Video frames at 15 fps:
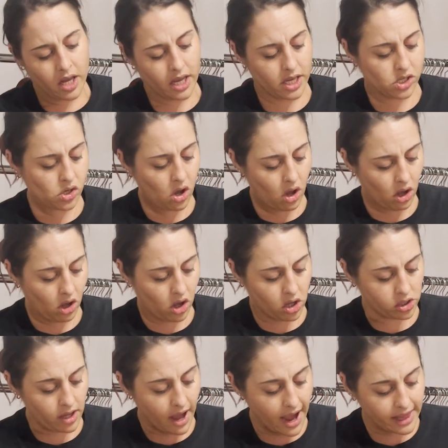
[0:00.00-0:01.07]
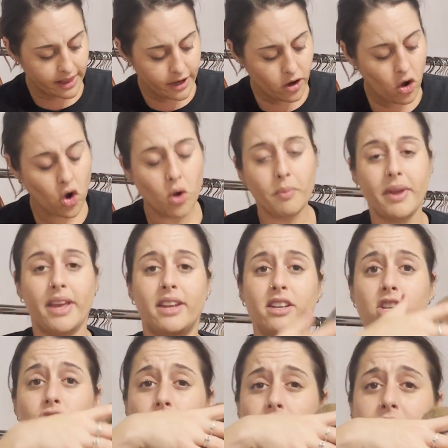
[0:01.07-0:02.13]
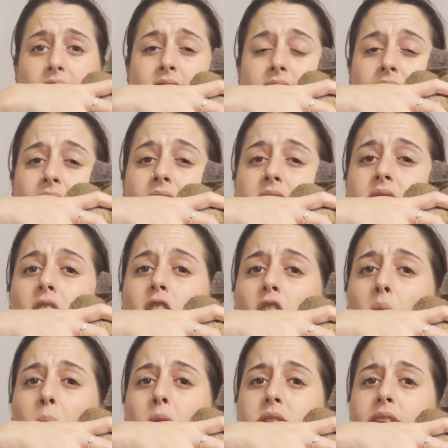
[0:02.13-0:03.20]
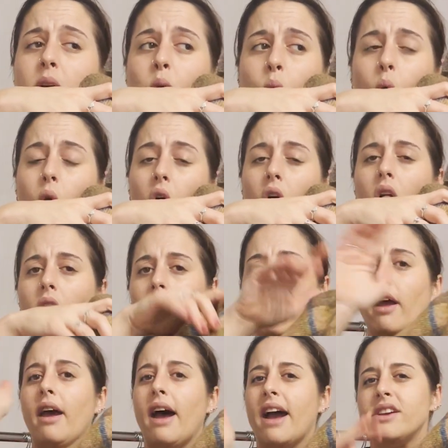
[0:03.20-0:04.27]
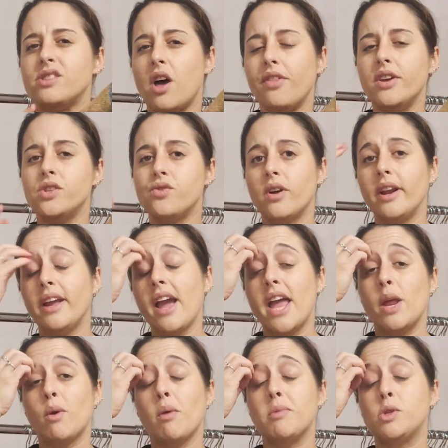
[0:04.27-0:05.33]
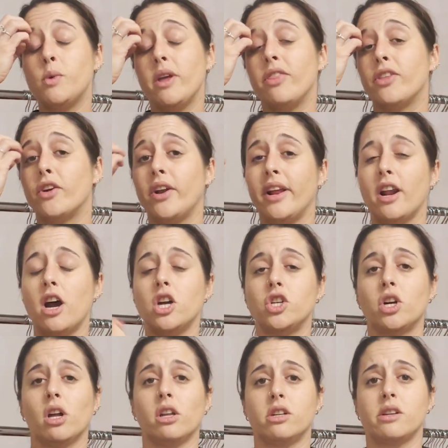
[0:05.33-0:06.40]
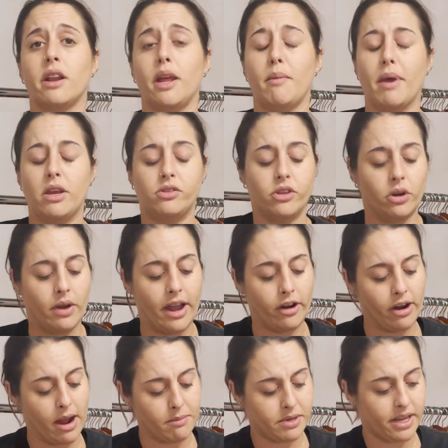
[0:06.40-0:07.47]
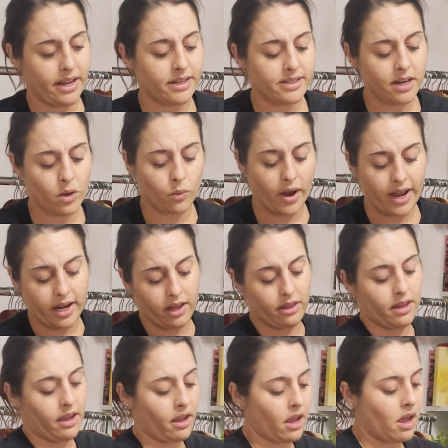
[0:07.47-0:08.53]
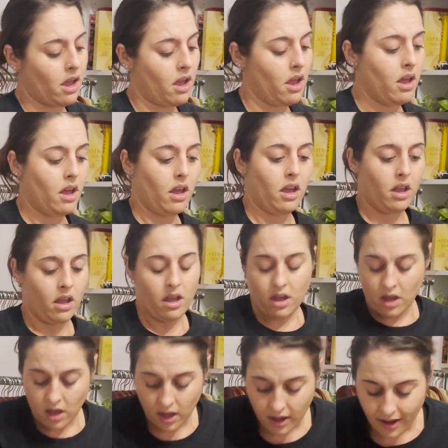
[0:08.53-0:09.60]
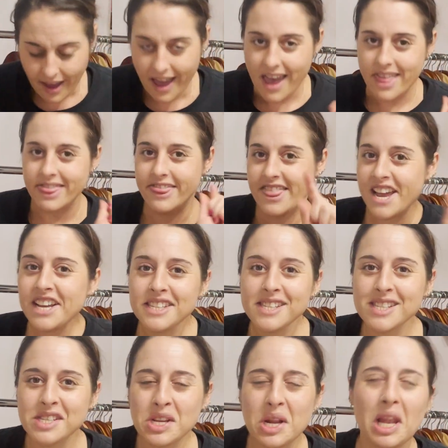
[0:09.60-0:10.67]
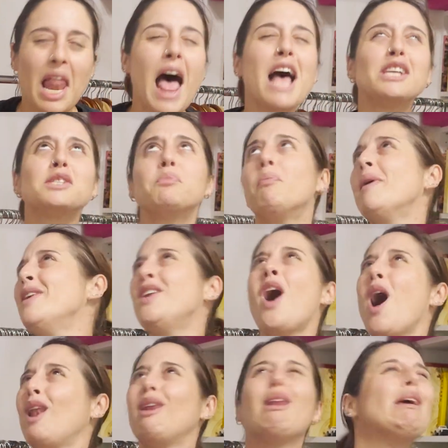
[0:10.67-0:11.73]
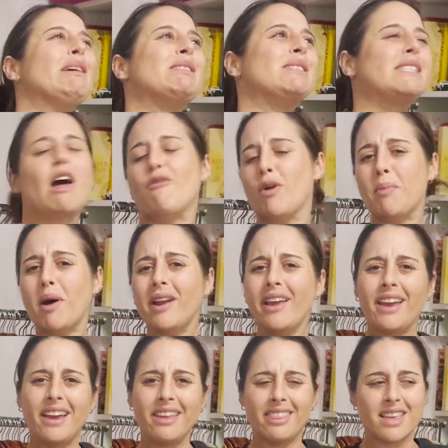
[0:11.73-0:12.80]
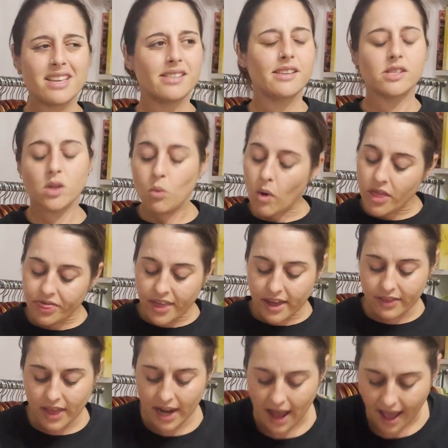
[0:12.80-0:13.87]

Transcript: It's called Highland Home Industries, and it's 100% wool. I saw these running anywhere between $30 and $100 on eBay, so I grabbed it. It didn't weigh anything. And this, last but not least, everybody, this is the one thing that